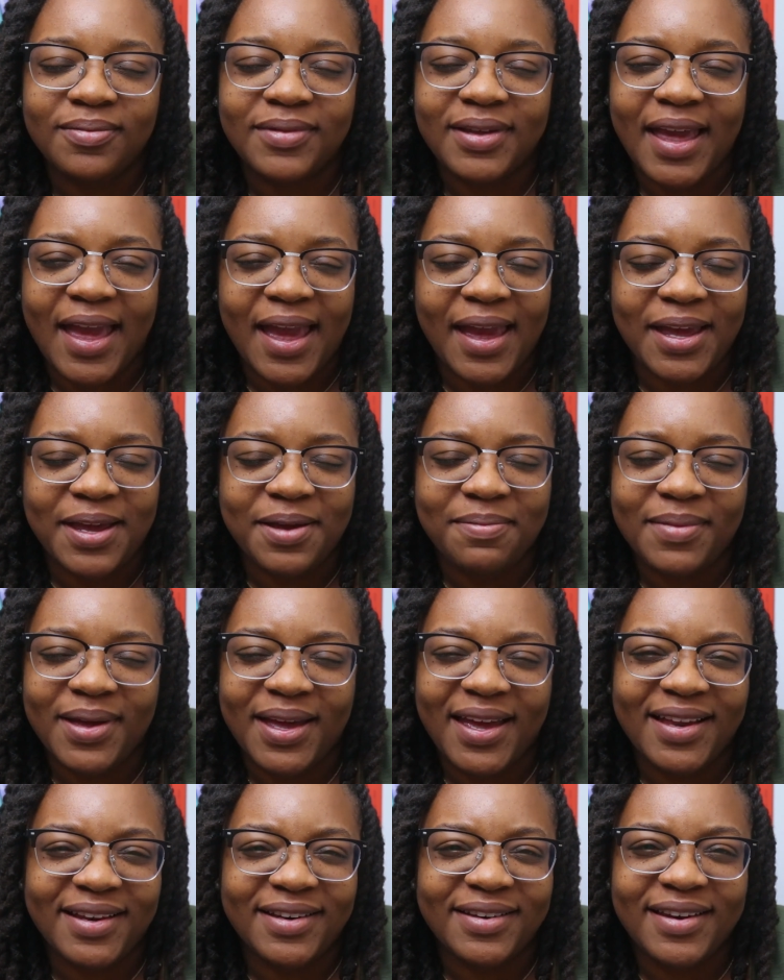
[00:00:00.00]
game,
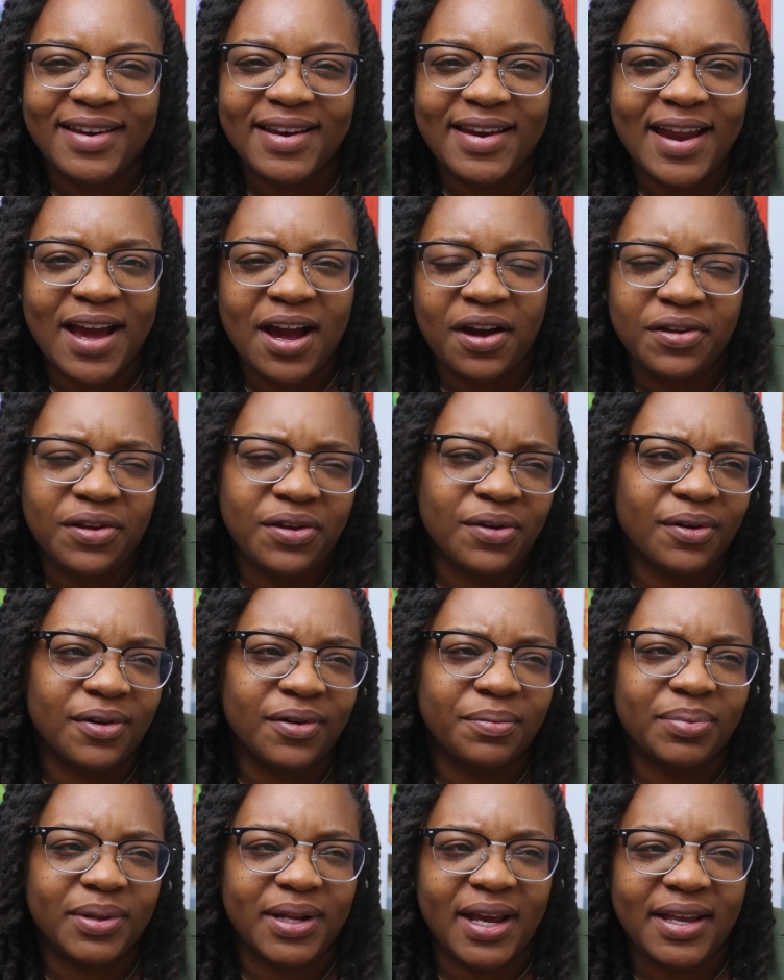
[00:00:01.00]
and now
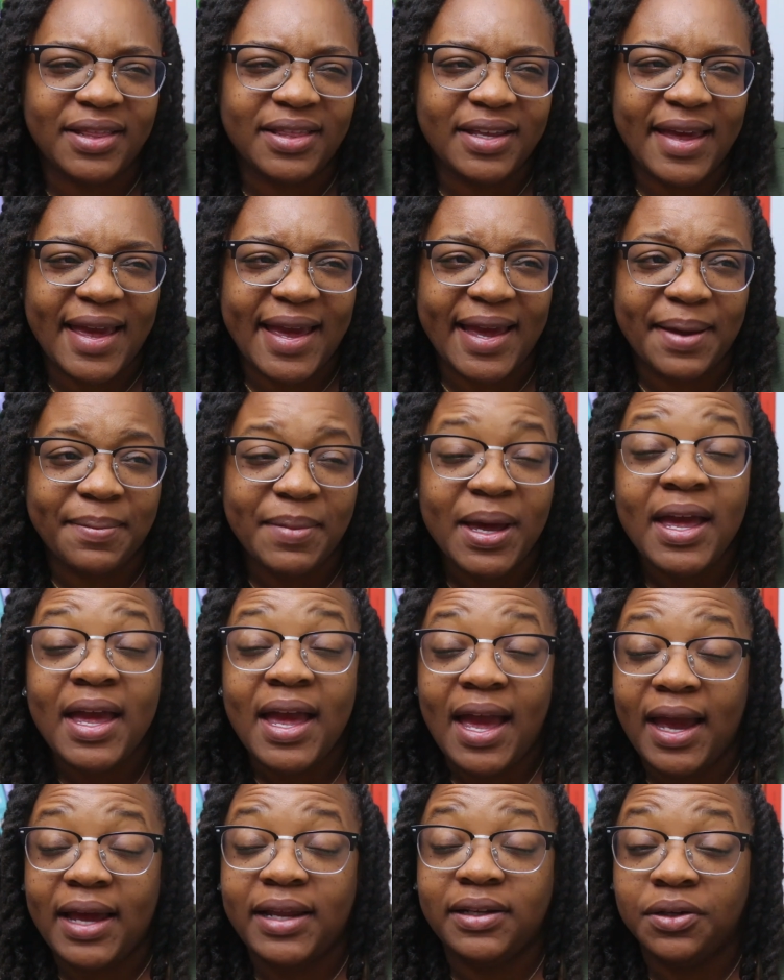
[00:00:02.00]
you're playing the game,
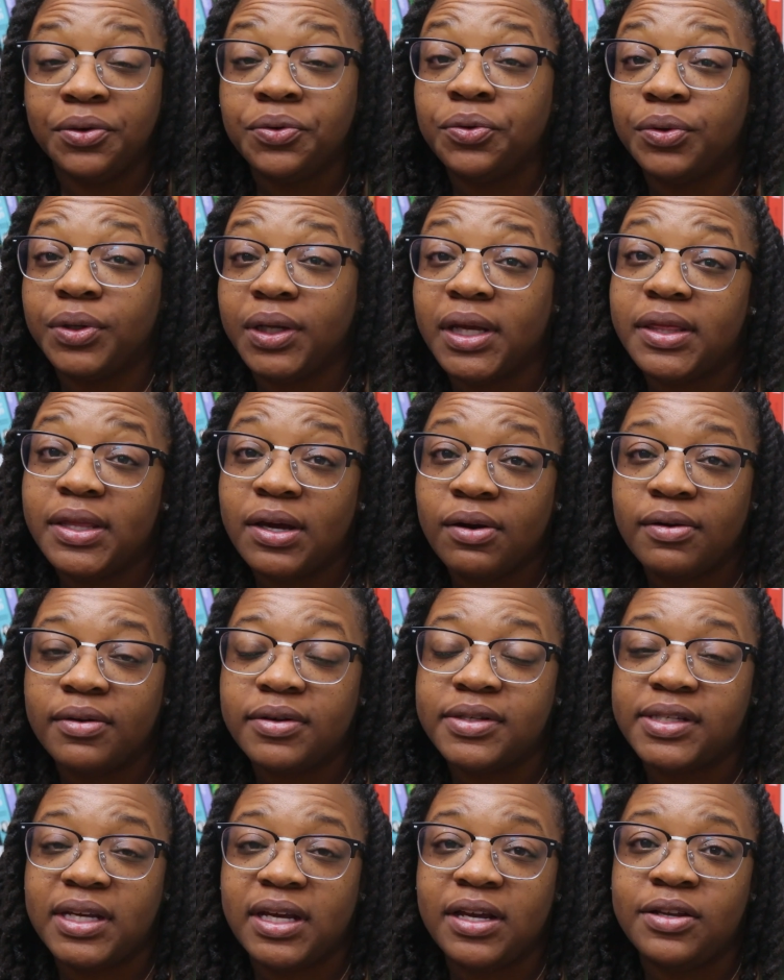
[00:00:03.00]
and literally there are
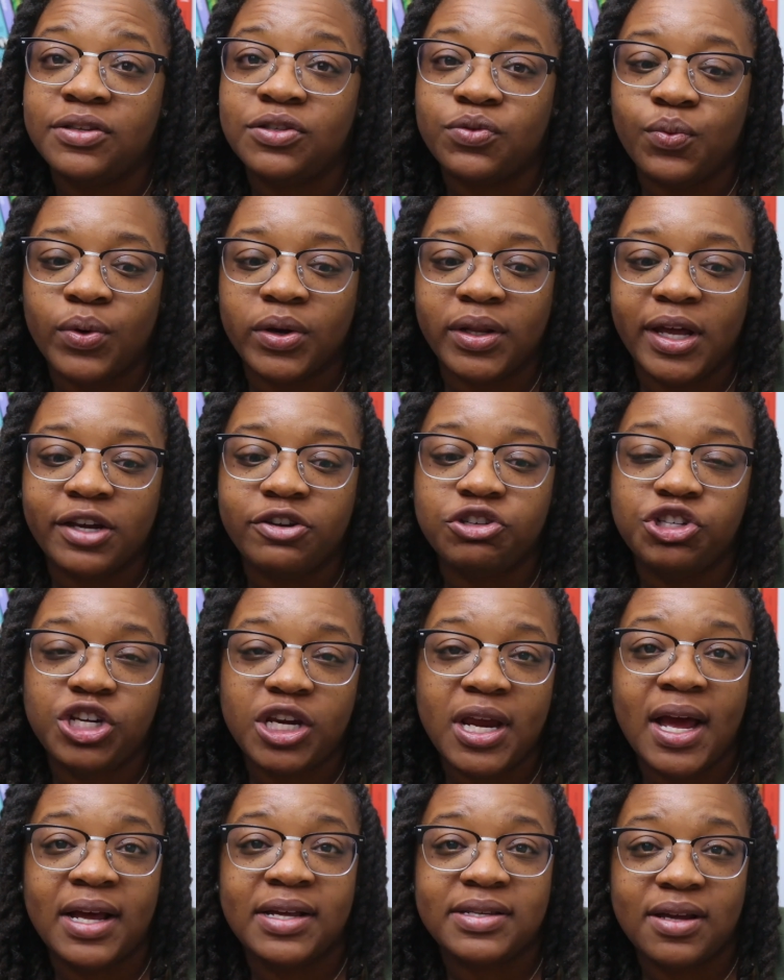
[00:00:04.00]
scenes where like
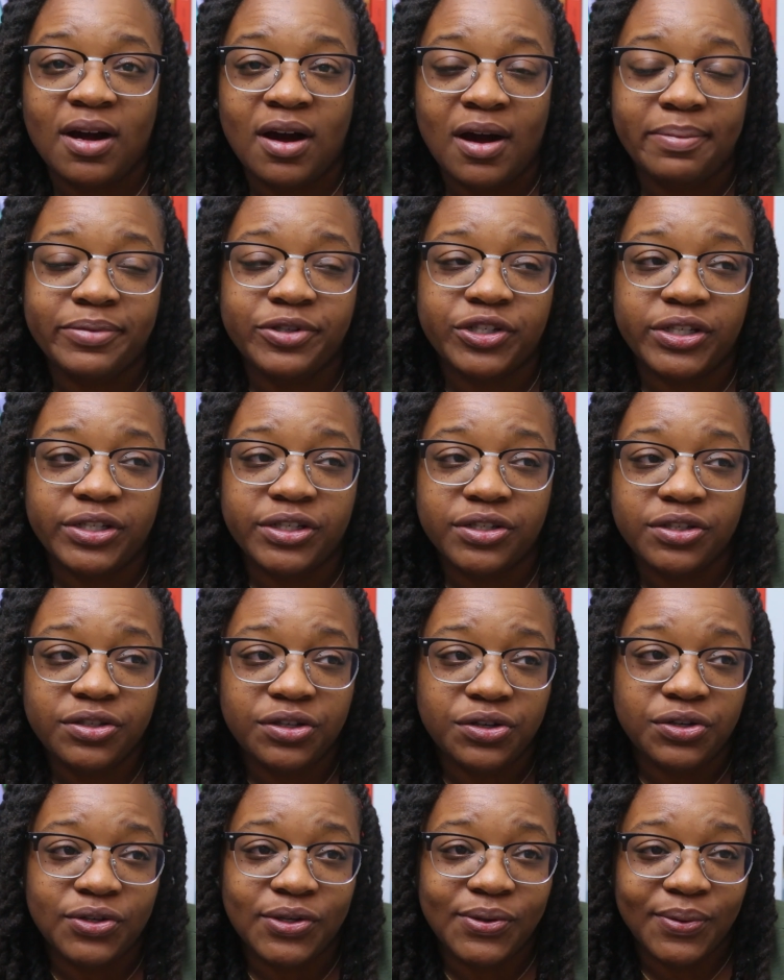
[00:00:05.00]
she has options
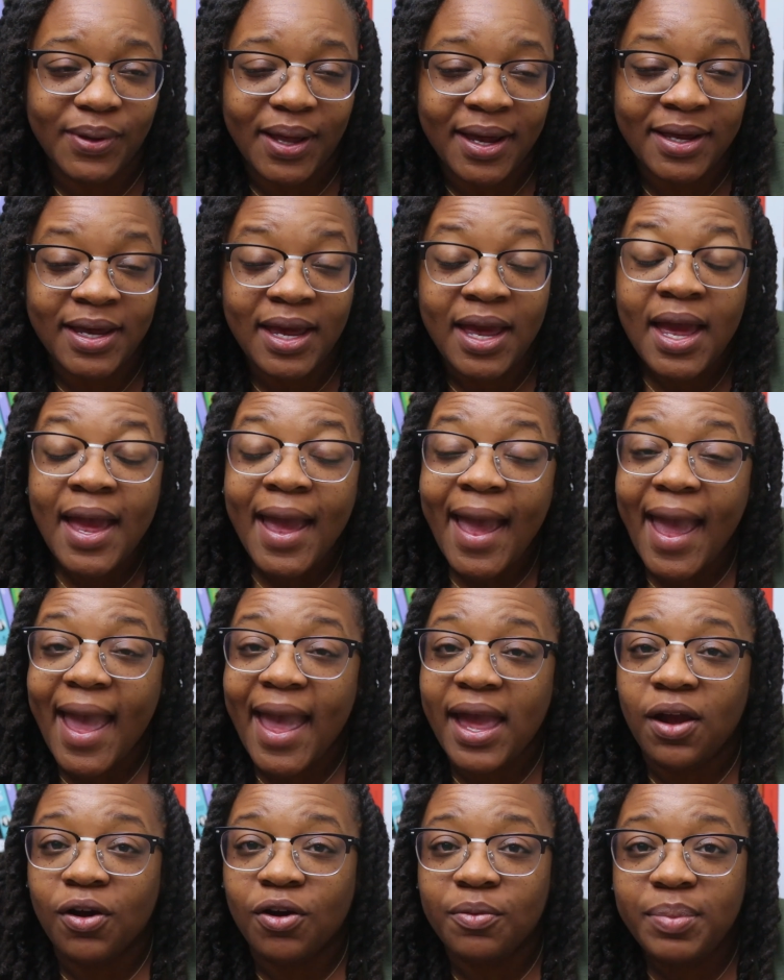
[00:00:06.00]
to do like
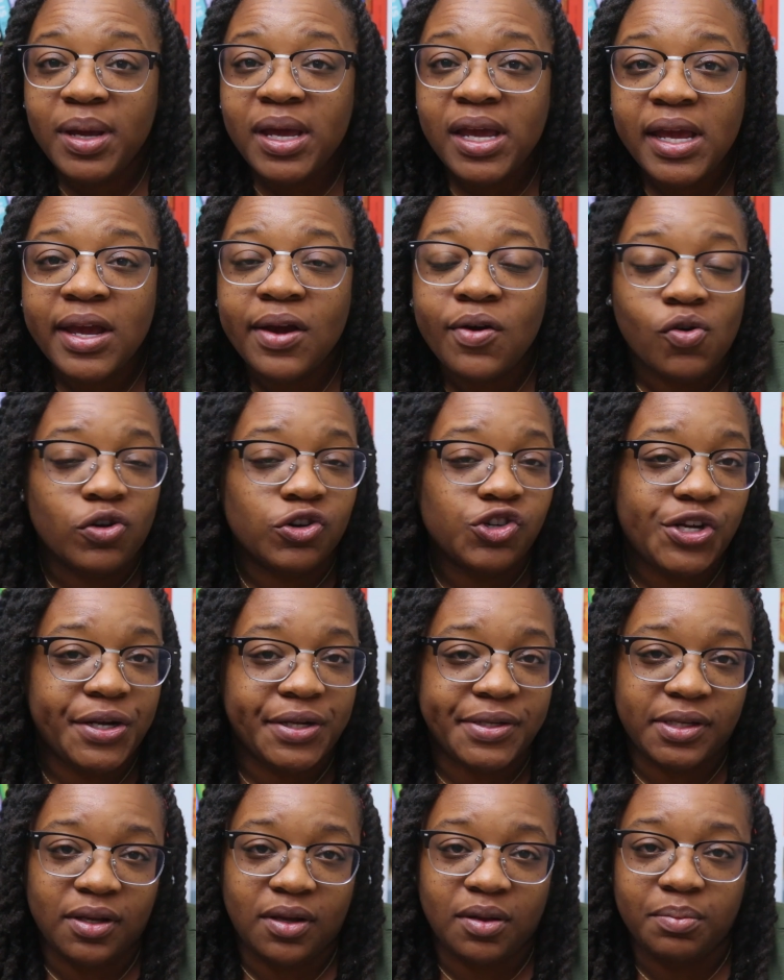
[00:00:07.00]
A or B, or she
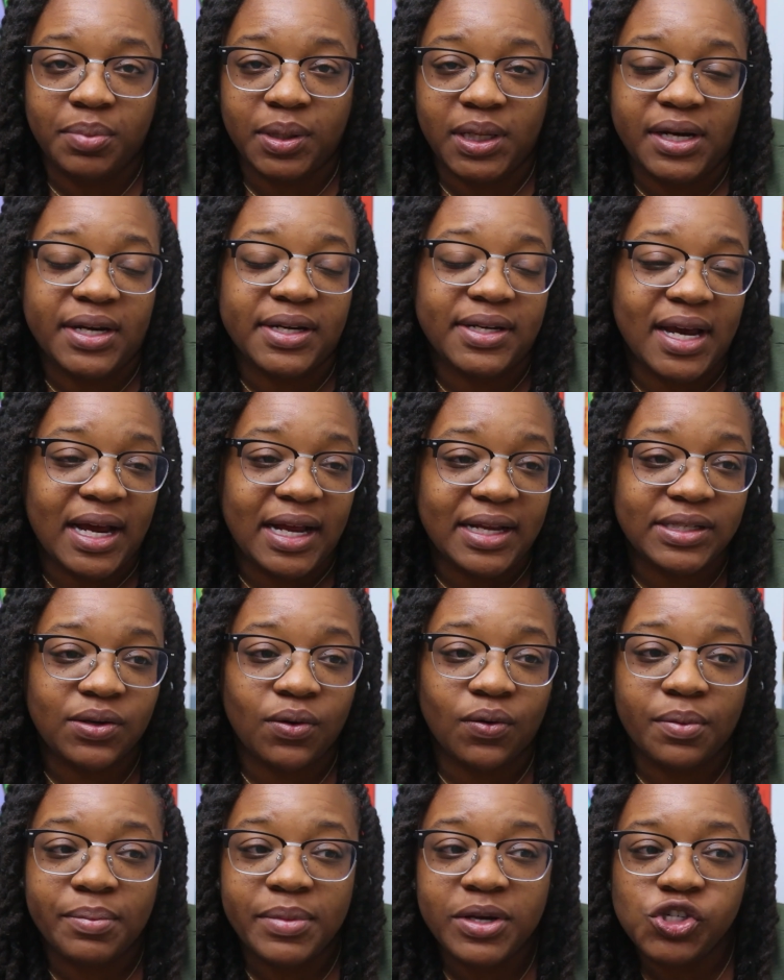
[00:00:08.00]
has to complete a task
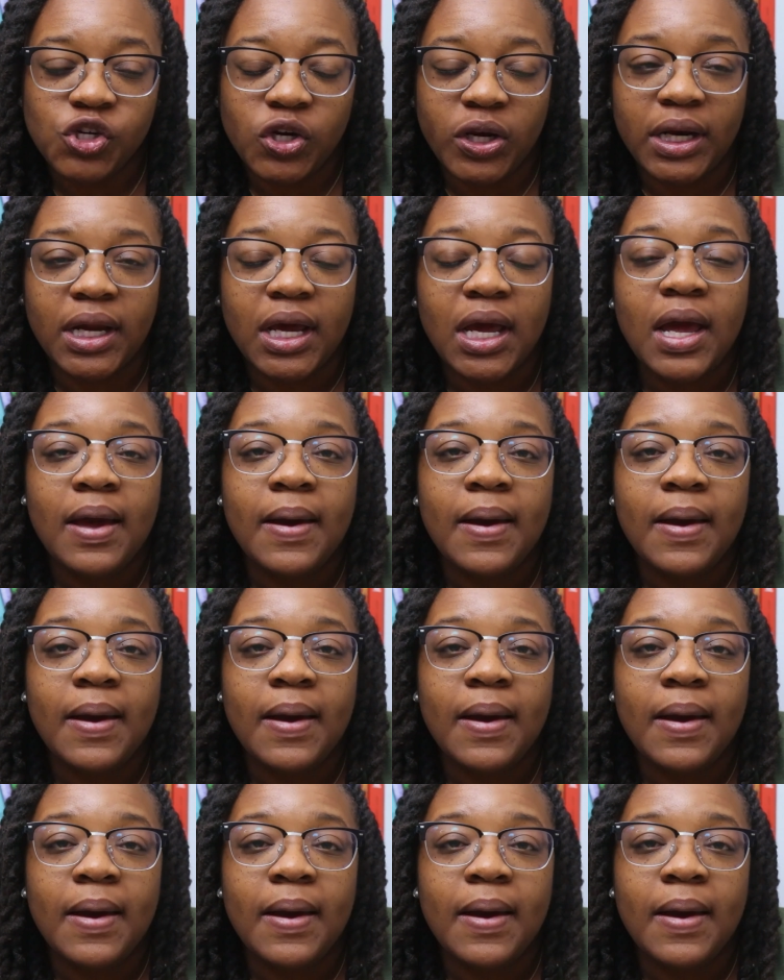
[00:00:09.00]
or a mission.